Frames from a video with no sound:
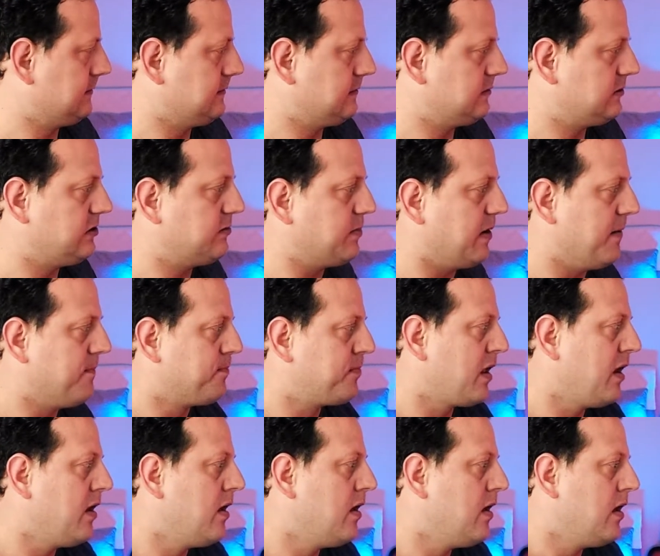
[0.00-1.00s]
Excuse me.
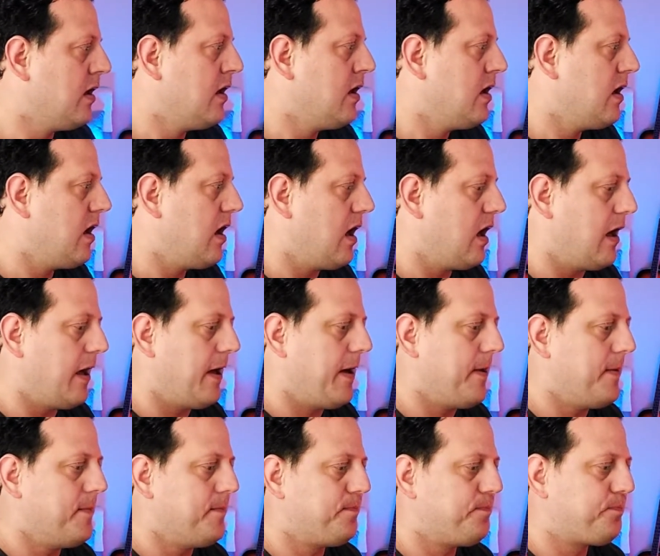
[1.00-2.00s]

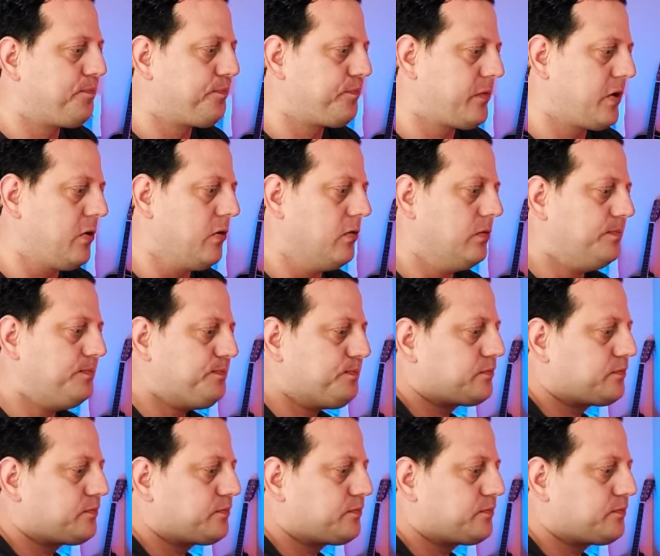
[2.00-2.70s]
Cool.